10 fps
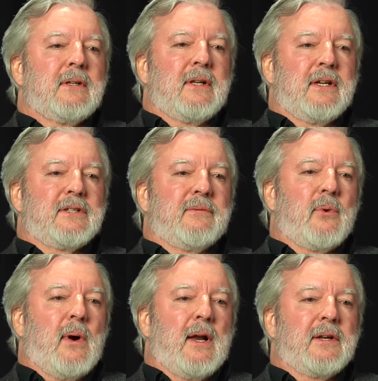that is of
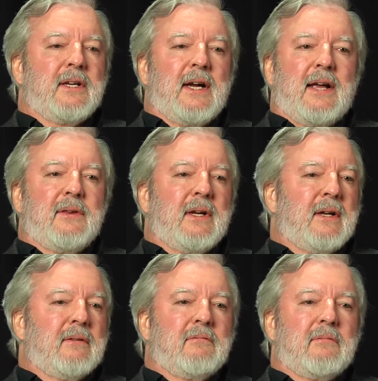quality, I think
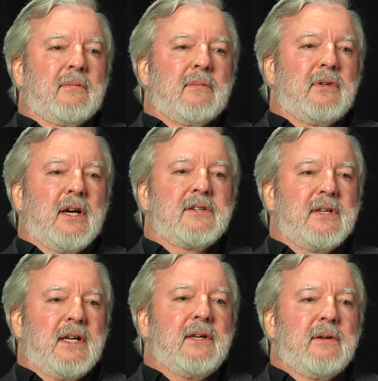does
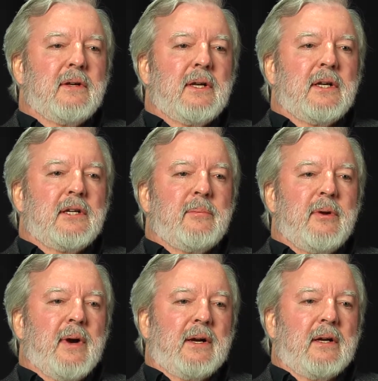need to be
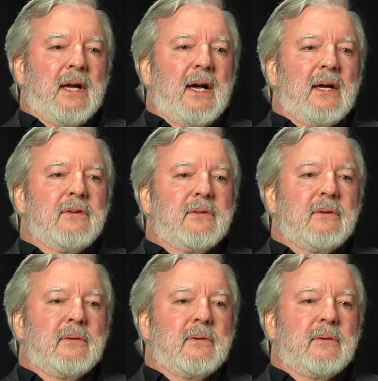recognized.